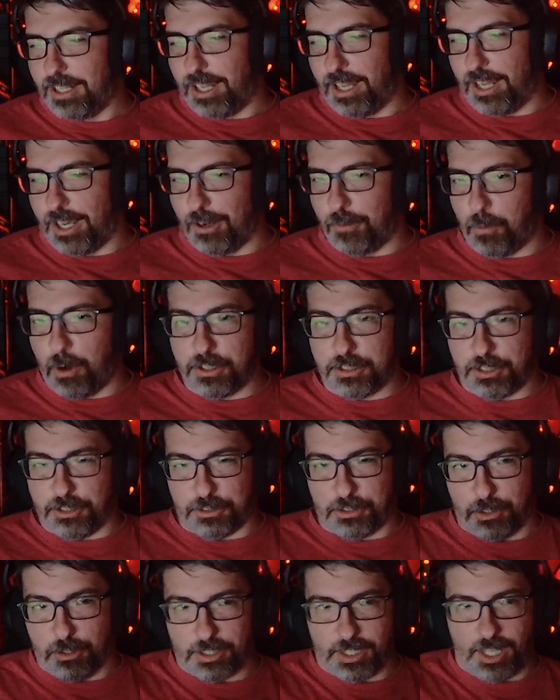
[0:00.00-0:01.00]
While
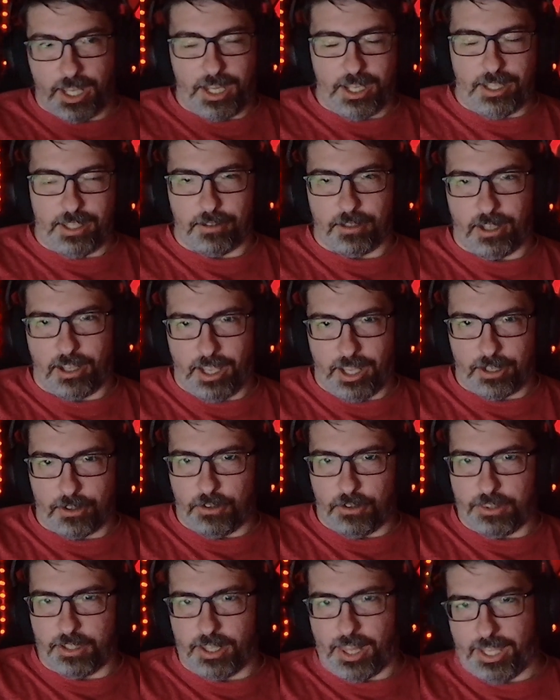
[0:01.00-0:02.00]
you're doing that, at
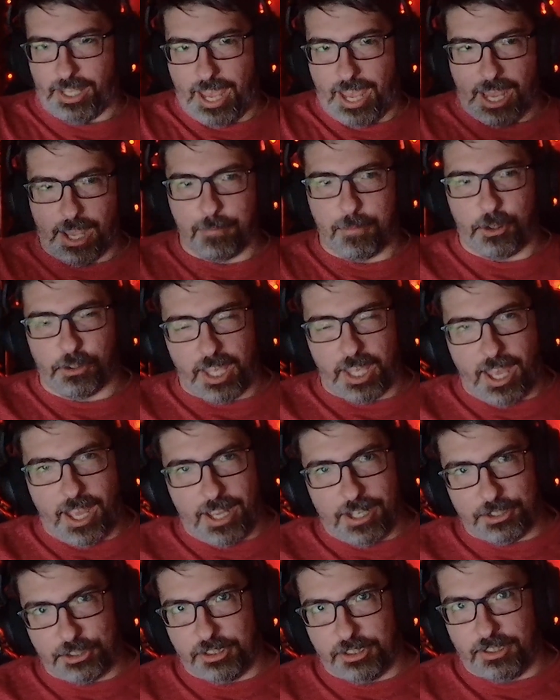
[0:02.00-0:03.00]
all the ammo
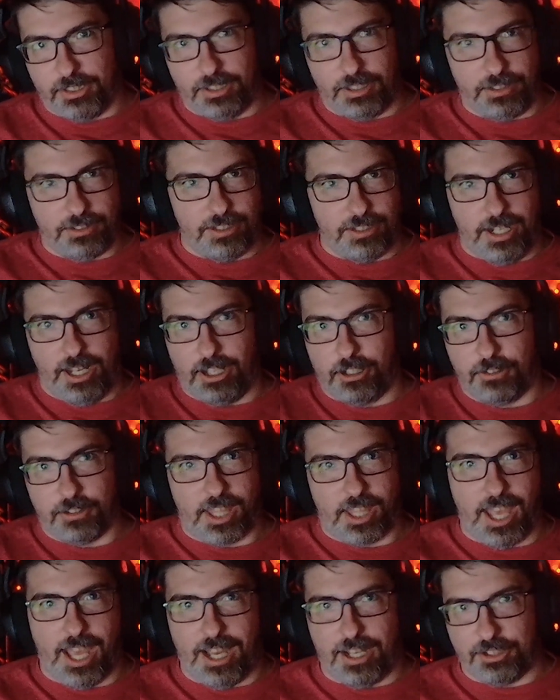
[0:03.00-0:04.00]
caches and
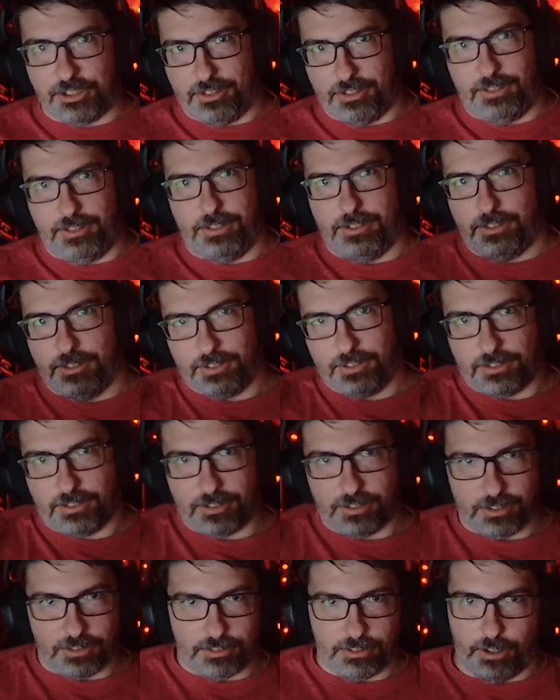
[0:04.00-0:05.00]
health
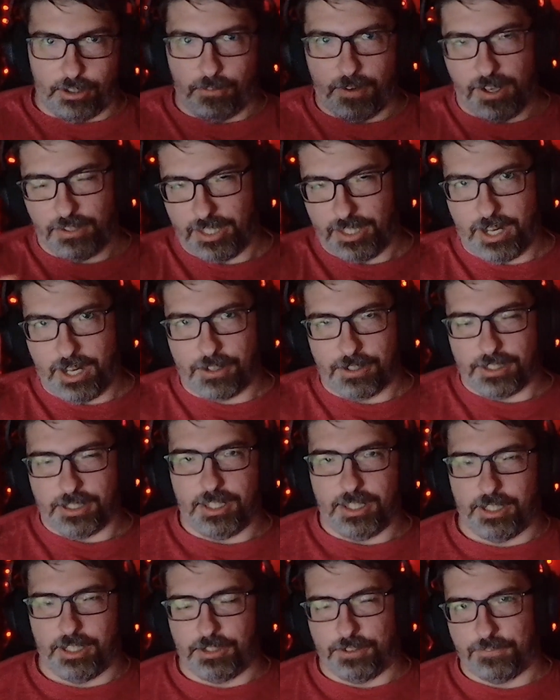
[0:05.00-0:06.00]
caches around the
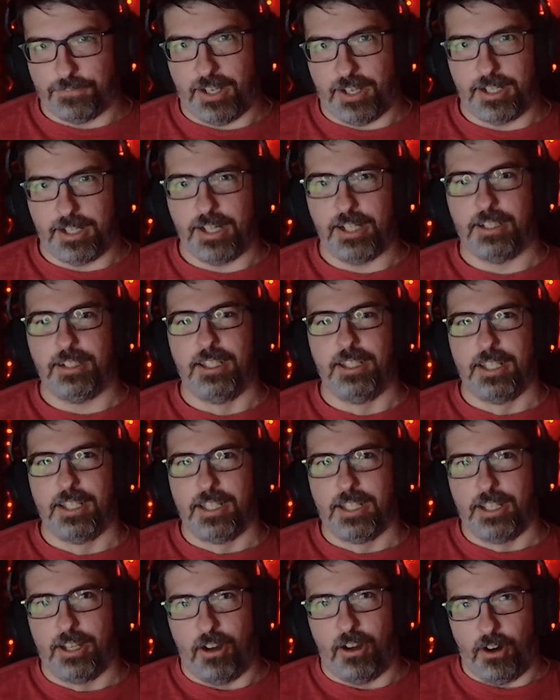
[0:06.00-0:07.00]
area that you're fighting
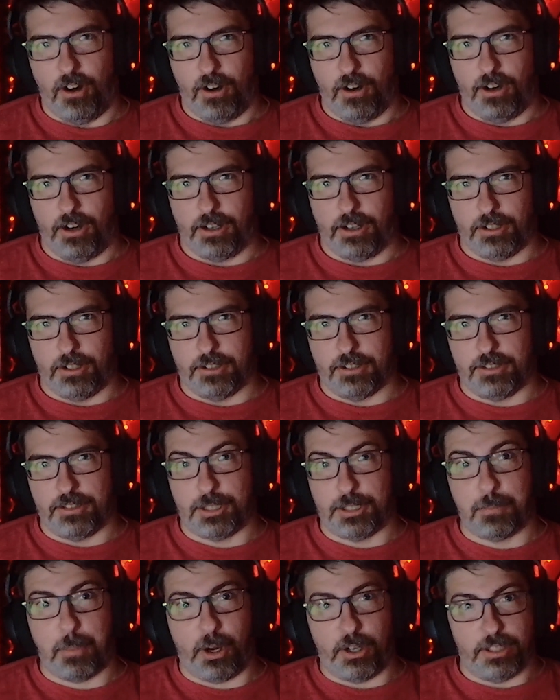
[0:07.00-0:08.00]
are
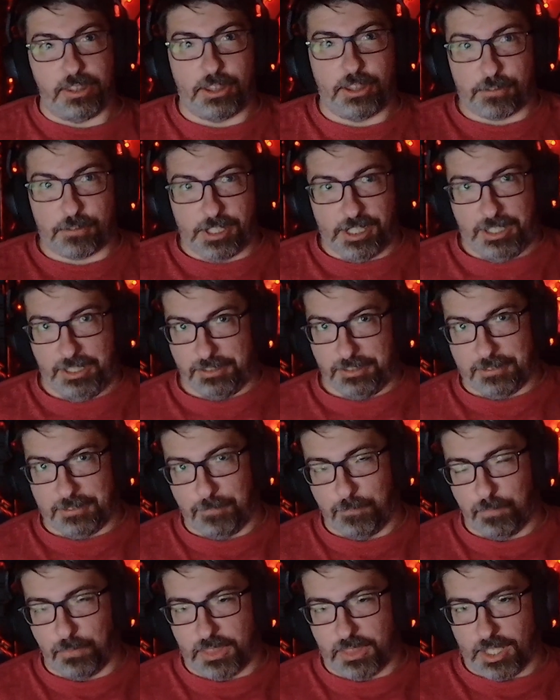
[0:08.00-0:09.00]
Spartan
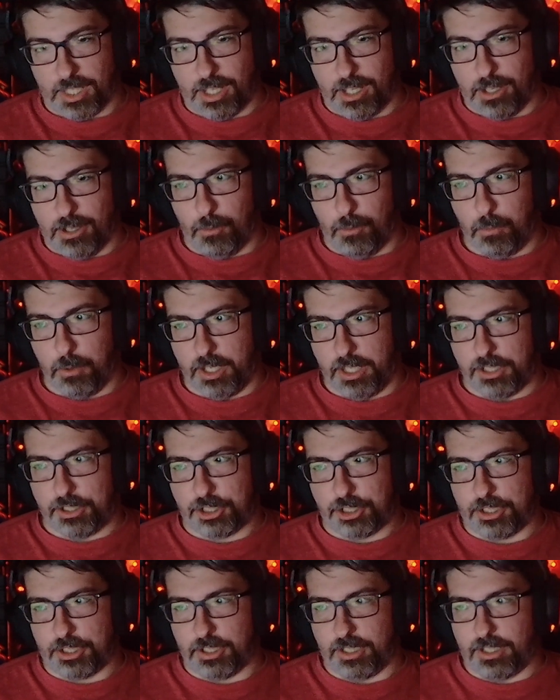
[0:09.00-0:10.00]
3s,
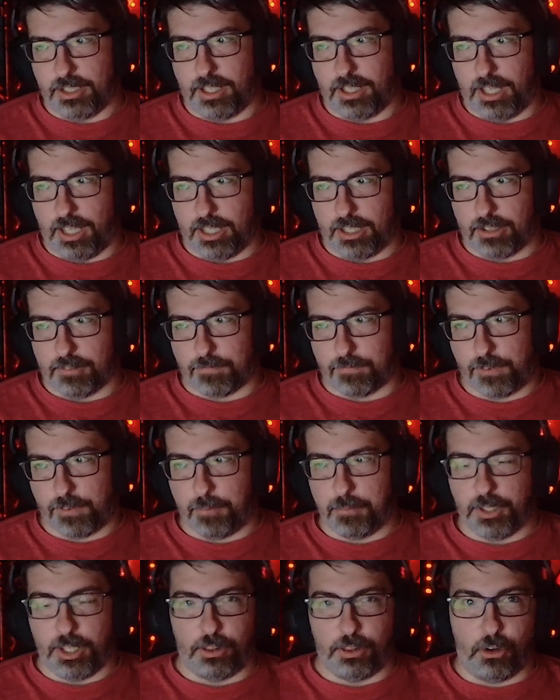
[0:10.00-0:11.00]
which,
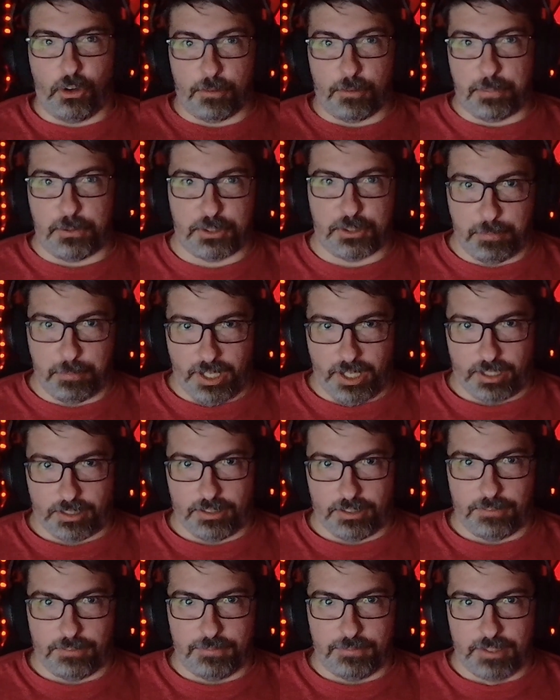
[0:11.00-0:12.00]
from the lore
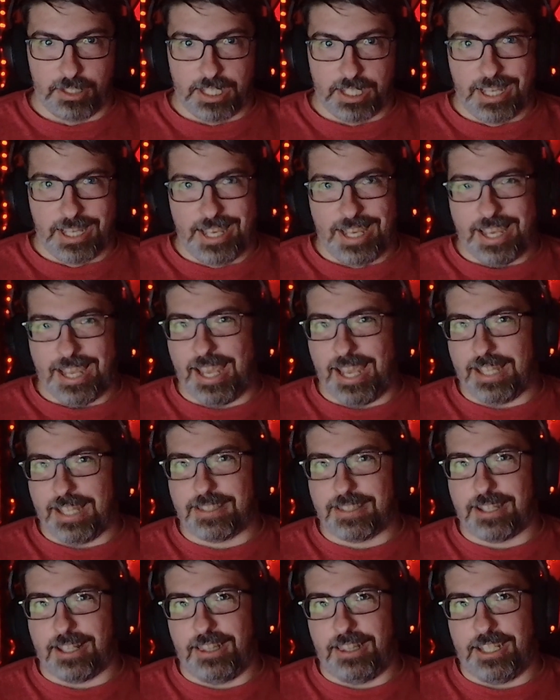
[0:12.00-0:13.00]
perspective,
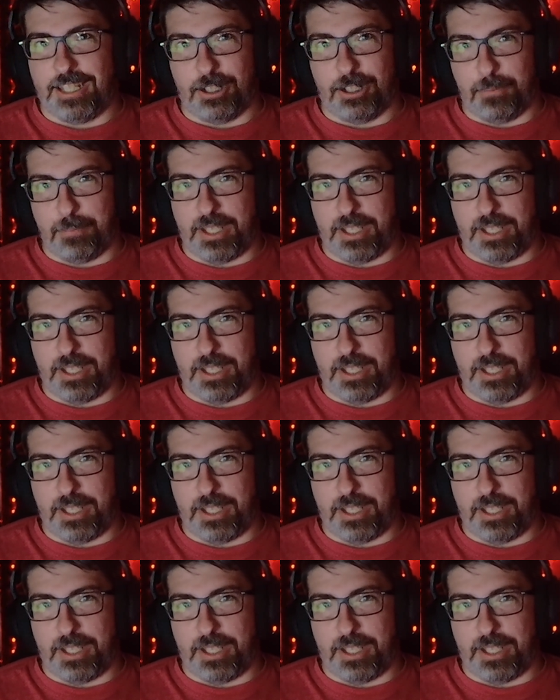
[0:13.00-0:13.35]
it's a little